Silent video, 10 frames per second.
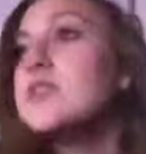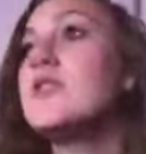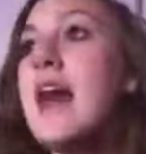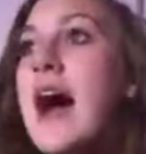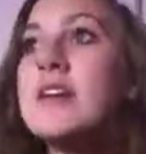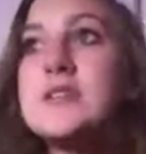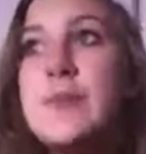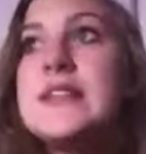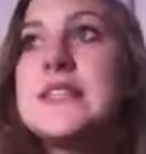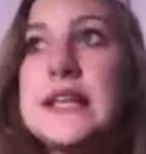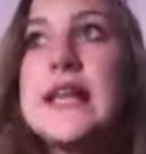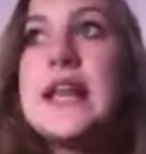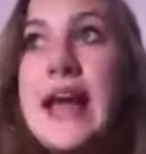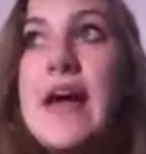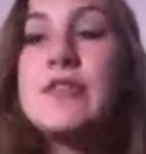So now it's basically
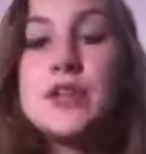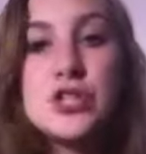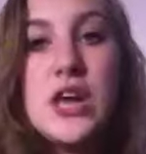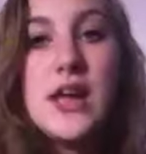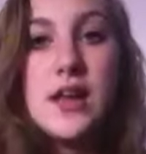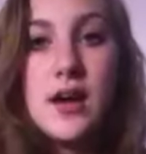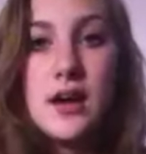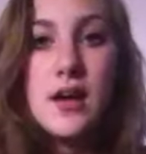like every shit